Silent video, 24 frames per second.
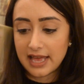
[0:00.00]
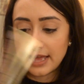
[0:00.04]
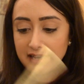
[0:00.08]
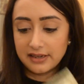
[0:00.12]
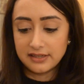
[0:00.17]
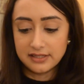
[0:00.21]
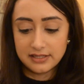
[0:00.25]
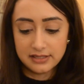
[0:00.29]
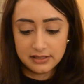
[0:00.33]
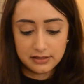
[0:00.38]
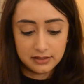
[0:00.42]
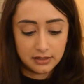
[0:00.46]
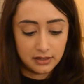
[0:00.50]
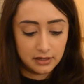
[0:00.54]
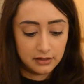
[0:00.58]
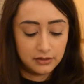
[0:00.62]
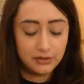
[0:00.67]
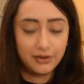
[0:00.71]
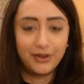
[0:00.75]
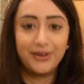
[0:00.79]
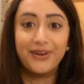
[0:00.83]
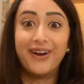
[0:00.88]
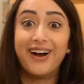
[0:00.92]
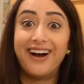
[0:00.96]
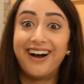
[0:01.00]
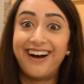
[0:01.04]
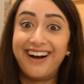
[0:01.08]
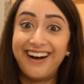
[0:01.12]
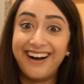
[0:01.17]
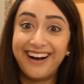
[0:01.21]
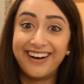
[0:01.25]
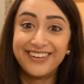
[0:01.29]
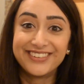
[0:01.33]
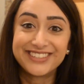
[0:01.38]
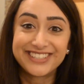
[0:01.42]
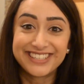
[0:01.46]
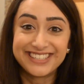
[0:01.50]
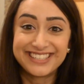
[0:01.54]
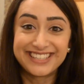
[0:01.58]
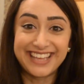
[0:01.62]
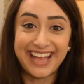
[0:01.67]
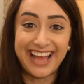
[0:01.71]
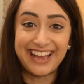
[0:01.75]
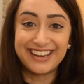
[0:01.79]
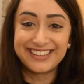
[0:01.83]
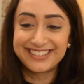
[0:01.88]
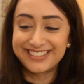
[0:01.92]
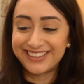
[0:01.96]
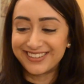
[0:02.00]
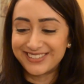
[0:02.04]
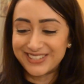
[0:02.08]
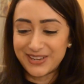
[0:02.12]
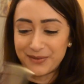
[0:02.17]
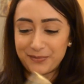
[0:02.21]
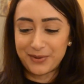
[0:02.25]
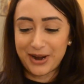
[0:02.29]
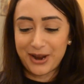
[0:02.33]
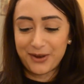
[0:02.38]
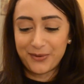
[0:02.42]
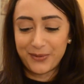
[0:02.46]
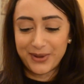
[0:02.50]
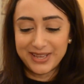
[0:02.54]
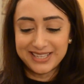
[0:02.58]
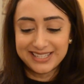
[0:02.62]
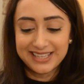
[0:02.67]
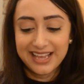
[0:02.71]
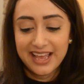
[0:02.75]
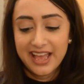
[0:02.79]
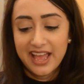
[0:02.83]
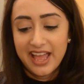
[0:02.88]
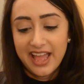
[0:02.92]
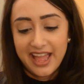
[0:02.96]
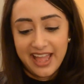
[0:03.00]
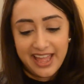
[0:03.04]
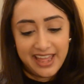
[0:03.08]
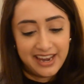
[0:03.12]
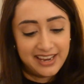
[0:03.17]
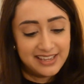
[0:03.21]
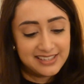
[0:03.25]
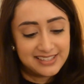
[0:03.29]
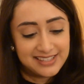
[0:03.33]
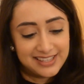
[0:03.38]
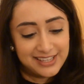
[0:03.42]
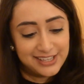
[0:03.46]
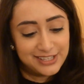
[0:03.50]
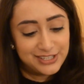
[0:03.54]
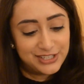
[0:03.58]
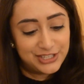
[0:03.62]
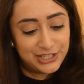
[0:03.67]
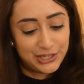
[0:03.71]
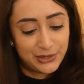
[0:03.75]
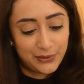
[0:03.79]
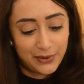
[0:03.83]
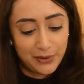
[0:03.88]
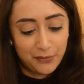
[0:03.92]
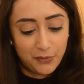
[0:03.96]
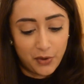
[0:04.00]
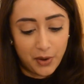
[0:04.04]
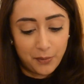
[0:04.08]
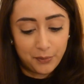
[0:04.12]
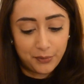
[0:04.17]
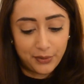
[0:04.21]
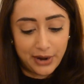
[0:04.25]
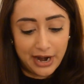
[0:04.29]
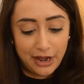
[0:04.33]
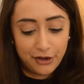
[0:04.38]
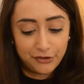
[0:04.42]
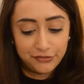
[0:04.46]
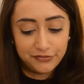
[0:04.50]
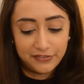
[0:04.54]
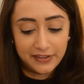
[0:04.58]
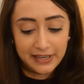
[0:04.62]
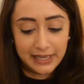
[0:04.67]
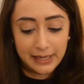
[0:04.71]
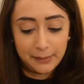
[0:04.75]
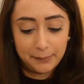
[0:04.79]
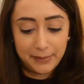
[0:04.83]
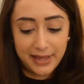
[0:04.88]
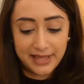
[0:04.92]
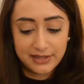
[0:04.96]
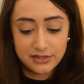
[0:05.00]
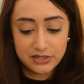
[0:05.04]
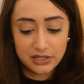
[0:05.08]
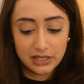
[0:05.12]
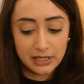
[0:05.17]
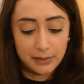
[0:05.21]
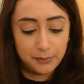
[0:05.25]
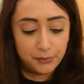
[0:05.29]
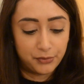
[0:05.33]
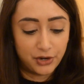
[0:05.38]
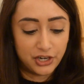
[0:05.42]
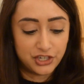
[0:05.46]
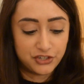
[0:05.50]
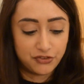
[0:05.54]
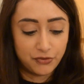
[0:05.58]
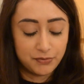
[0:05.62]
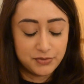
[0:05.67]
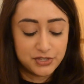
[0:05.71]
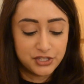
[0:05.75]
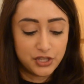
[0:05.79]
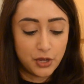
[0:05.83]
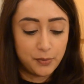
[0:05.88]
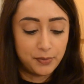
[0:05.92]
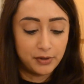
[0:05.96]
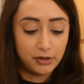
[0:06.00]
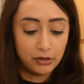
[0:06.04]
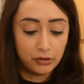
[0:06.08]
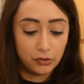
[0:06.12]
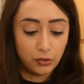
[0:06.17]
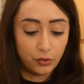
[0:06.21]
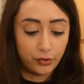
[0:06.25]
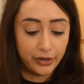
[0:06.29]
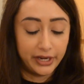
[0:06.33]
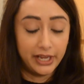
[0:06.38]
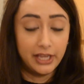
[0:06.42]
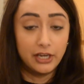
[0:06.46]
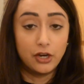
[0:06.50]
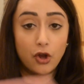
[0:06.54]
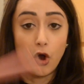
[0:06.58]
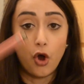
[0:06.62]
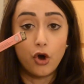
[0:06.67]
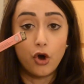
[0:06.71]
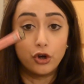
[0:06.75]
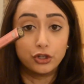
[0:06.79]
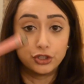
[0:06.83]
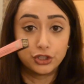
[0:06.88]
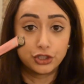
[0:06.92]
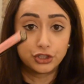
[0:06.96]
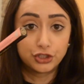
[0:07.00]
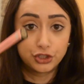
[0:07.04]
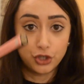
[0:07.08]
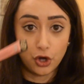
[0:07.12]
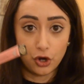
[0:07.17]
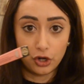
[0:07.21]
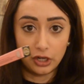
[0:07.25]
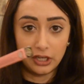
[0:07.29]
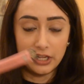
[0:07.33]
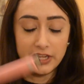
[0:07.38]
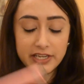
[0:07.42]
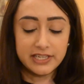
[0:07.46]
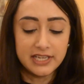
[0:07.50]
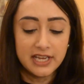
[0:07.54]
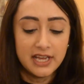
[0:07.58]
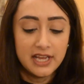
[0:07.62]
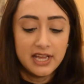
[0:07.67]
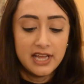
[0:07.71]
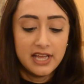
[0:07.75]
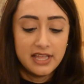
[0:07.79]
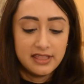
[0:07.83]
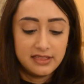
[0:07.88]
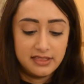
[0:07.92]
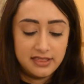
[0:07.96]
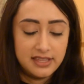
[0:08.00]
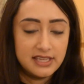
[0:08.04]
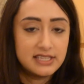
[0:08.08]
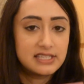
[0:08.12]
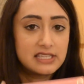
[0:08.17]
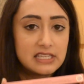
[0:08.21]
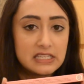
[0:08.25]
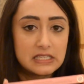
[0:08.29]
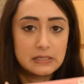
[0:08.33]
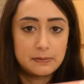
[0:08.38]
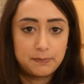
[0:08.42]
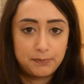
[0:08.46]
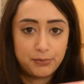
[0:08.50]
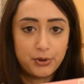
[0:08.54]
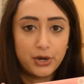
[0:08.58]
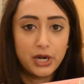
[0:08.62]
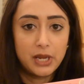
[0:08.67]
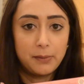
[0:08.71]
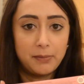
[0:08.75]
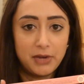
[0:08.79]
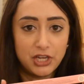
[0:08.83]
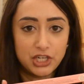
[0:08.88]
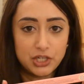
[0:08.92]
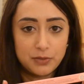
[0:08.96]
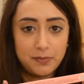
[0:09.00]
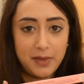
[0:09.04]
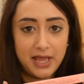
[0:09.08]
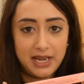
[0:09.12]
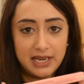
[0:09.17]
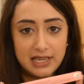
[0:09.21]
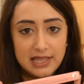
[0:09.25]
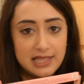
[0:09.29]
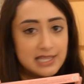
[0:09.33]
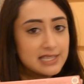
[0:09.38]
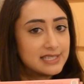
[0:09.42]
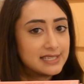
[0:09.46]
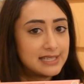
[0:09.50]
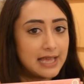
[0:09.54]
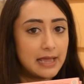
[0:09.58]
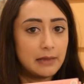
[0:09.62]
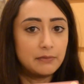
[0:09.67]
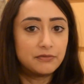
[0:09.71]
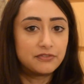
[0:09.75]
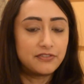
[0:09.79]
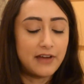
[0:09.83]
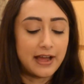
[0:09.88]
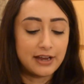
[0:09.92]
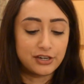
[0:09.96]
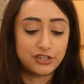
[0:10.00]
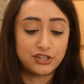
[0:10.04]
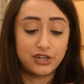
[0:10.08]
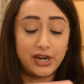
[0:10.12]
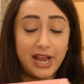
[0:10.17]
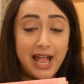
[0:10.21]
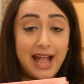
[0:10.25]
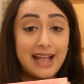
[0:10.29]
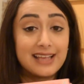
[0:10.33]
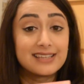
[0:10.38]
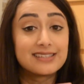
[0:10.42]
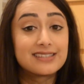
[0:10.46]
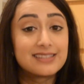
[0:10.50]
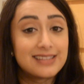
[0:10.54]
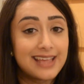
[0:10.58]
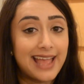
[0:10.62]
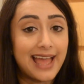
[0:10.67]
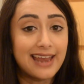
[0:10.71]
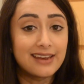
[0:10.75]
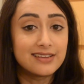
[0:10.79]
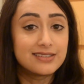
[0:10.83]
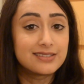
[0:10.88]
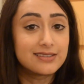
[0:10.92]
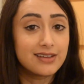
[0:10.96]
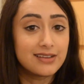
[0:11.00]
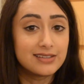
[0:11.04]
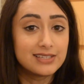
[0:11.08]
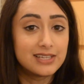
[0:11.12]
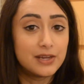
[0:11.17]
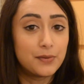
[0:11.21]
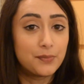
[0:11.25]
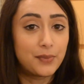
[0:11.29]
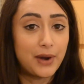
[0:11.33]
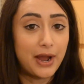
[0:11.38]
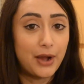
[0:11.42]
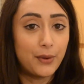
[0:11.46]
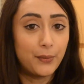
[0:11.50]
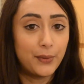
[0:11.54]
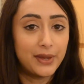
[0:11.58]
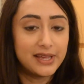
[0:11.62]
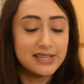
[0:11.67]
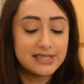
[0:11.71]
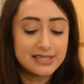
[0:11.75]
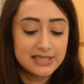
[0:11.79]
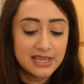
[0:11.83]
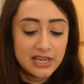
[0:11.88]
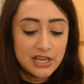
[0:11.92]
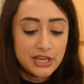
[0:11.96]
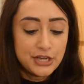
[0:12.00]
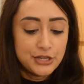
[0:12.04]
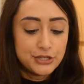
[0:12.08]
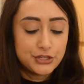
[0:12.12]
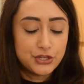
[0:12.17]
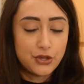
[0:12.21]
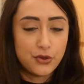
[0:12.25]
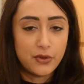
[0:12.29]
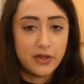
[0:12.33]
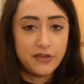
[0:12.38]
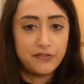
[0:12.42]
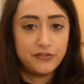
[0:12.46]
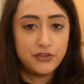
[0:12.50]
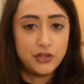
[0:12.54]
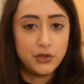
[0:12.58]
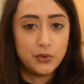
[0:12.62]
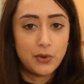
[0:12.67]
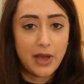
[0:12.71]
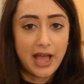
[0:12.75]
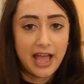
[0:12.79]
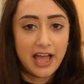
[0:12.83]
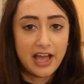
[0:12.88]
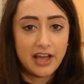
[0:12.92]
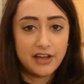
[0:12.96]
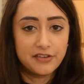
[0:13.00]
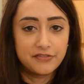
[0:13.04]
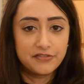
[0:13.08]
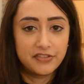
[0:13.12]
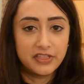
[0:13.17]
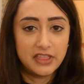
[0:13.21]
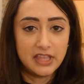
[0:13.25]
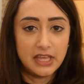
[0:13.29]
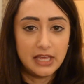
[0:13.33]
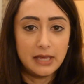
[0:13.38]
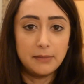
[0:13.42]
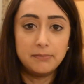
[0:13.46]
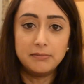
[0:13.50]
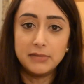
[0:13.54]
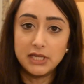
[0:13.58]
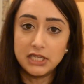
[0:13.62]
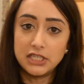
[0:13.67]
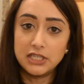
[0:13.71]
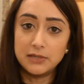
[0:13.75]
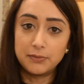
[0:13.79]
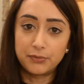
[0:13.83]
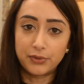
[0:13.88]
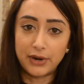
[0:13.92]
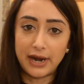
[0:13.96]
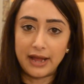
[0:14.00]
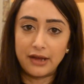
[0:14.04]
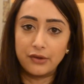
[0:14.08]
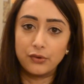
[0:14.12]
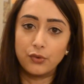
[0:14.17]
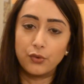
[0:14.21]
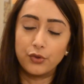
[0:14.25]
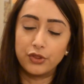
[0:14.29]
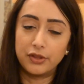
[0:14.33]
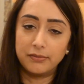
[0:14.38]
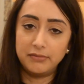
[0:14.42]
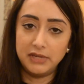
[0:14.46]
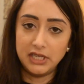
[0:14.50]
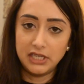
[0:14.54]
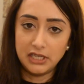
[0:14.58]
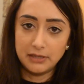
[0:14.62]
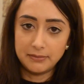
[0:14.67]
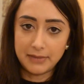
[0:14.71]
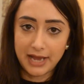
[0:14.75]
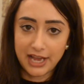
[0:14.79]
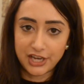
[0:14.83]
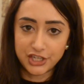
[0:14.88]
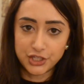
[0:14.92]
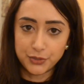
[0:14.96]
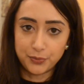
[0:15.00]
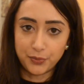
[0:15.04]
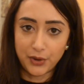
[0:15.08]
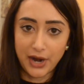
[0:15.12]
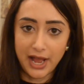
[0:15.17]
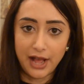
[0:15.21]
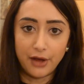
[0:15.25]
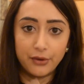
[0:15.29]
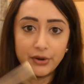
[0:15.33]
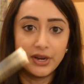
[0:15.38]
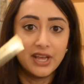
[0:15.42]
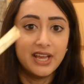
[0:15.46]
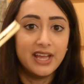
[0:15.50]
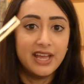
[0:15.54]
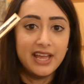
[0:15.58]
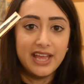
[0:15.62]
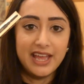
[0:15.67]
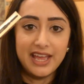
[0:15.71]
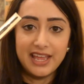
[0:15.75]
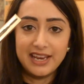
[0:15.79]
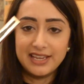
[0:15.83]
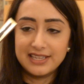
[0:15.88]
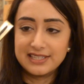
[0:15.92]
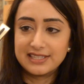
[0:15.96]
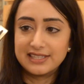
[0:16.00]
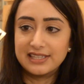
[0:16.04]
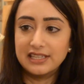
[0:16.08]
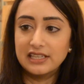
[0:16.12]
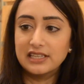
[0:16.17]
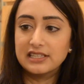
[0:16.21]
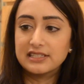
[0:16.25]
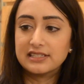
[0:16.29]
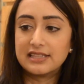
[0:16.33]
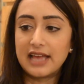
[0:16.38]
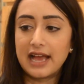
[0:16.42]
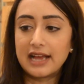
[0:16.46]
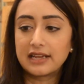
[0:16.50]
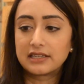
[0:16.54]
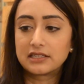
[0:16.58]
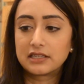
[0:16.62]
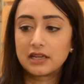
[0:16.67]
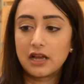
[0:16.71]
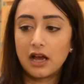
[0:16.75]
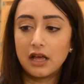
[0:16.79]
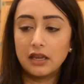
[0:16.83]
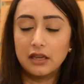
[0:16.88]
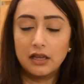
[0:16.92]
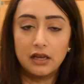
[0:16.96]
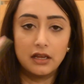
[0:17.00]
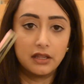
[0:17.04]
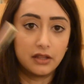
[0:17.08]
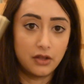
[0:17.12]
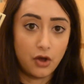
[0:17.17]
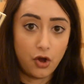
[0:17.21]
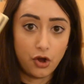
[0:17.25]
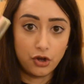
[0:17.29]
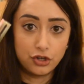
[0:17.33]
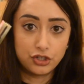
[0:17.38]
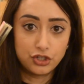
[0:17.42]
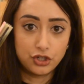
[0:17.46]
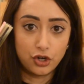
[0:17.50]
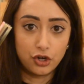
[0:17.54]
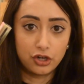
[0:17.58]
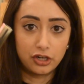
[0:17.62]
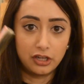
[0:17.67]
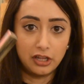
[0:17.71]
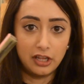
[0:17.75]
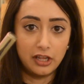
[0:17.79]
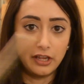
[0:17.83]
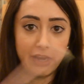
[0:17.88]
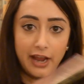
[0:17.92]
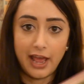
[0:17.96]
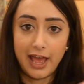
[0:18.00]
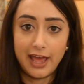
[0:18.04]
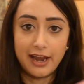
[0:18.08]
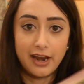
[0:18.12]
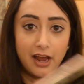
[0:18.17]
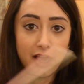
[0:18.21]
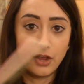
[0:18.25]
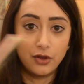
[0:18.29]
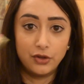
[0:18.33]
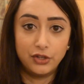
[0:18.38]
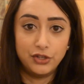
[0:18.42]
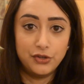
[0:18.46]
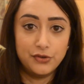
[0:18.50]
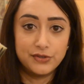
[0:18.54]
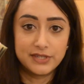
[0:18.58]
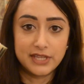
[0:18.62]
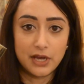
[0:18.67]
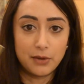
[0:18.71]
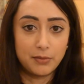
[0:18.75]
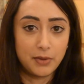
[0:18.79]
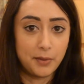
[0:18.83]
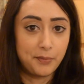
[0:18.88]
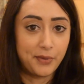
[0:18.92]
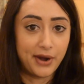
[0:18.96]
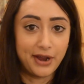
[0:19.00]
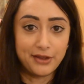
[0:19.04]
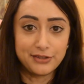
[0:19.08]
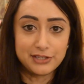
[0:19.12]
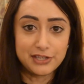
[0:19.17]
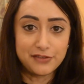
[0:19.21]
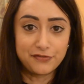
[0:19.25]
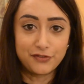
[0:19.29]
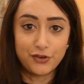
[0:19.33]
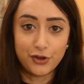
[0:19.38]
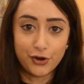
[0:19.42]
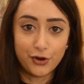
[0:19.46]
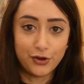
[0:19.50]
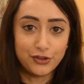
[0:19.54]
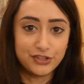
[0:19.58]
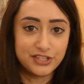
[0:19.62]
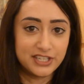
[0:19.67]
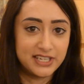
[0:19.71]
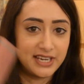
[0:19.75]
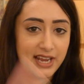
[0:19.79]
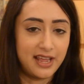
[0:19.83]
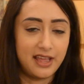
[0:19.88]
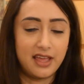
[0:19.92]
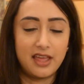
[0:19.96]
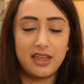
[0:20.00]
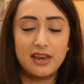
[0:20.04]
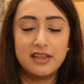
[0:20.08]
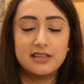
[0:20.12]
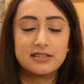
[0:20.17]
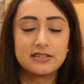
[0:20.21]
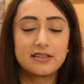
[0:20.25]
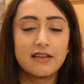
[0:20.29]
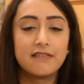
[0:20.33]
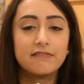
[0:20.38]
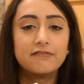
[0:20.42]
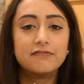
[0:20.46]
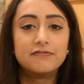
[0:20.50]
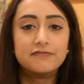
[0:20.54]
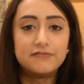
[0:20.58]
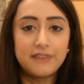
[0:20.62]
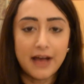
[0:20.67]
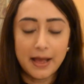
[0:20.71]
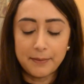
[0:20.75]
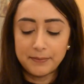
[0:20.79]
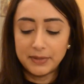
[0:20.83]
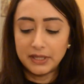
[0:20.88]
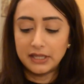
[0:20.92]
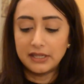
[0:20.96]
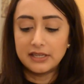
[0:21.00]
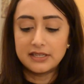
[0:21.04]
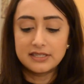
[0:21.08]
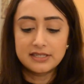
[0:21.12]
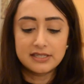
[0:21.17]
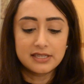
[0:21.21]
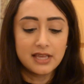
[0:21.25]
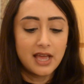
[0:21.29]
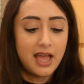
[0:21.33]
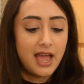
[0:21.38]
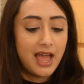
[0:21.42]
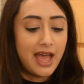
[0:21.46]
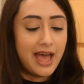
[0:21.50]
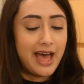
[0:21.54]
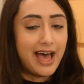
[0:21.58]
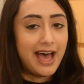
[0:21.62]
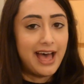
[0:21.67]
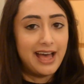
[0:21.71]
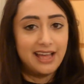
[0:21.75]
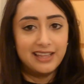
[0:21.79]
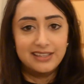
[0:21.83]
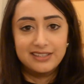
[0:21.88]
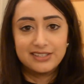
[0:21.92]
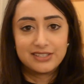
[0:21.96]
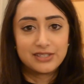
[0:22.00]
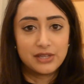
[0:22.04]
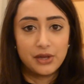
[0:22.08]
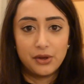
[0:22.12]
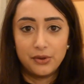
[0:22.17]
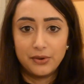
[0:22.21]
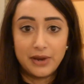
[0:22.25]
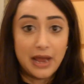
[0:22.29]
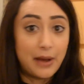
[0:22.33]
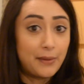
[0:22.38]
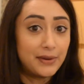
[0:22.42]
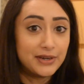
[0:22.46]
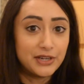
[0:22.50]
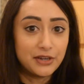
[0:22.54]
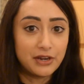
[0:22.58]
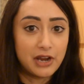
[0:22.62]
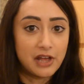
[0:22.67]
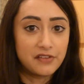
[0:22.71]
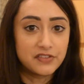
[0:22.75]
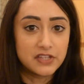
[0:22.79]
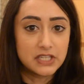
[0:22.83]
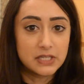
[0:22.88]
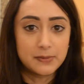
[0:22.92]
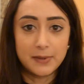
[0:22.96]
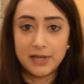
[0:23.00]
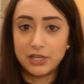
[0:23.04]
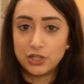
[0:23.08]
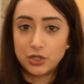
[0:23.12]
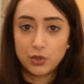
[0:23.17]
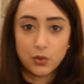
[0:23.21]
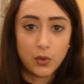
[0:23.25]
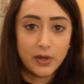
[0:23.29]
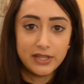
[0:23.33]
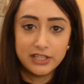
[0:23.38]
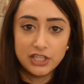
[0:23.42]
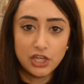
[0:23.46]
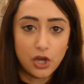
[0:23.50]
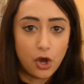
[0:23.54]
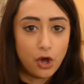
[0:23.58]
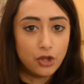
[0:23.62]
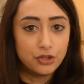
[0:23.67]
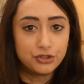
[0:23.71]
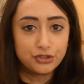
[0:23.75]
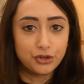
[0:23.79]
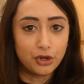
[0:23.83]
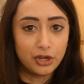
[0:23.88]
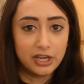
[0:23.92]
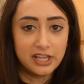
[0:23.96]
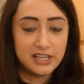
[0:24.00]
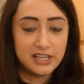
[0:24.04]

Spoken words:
Anastasia Brow Wiz. It is the 2-in-1 brow filling pencil and brush from Soap and Glory in hot chocolate. This is pretty much made in the same factory as the Anastasia Brow Wiz. So if you have the medium brown or the medium ash brown, it is the exact color hot chocolate, and I use that on my brows. I've got it on today. It is fabulous. And so now I don't have to spend $20 odd.